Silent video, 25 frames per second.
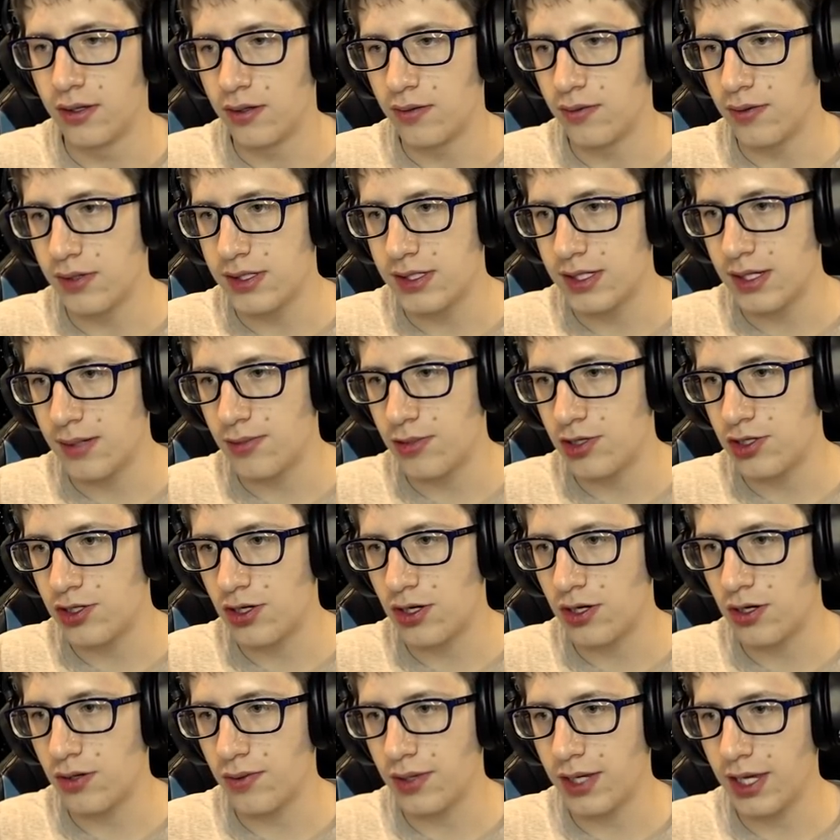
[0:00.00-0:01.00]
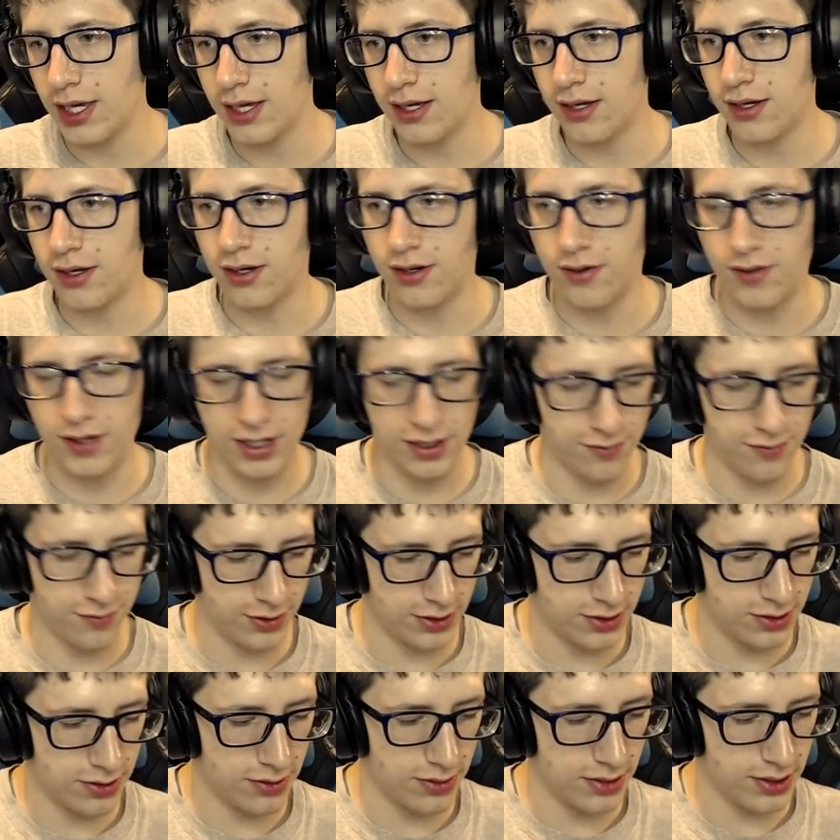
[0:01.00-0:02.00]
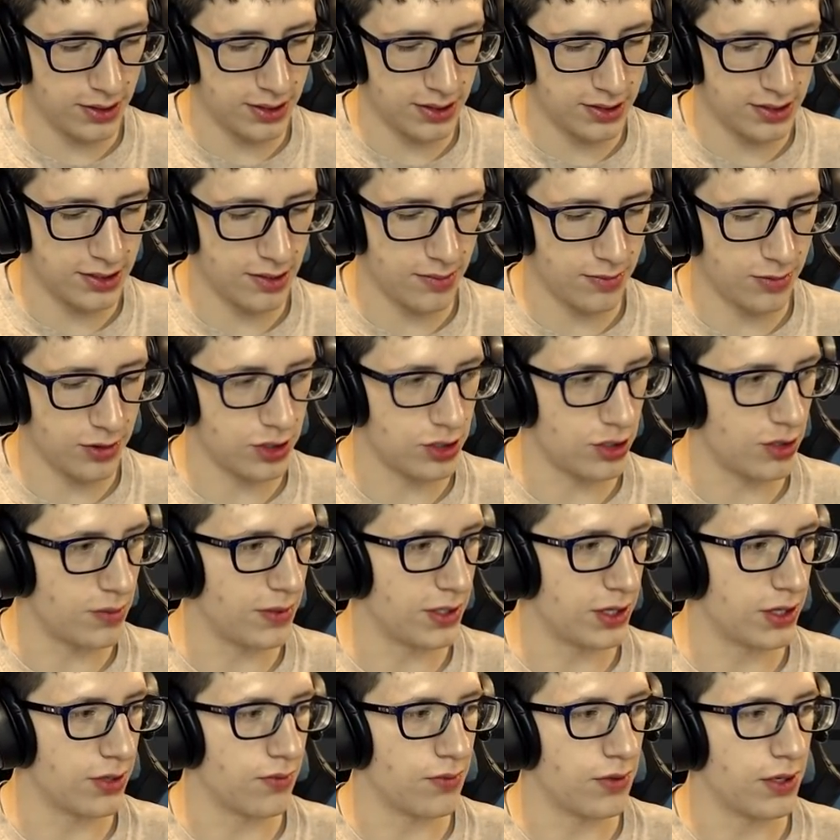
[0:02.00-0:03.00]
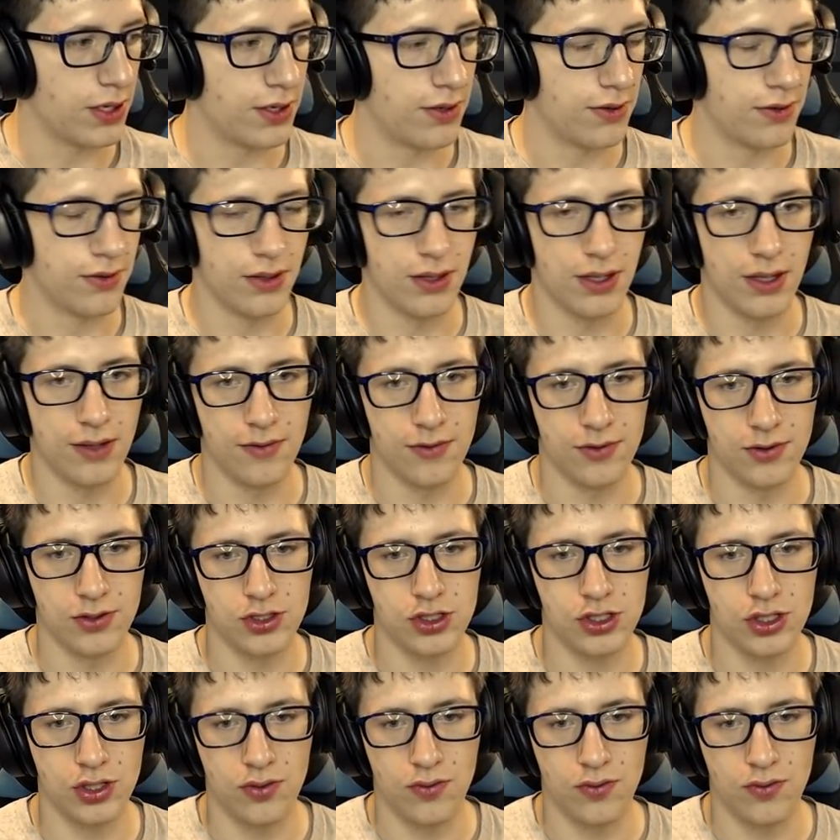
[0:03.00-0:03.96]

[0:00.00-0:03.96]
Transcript: What temperature are we at? Alright, if we turn down the temperature a bit, the water level should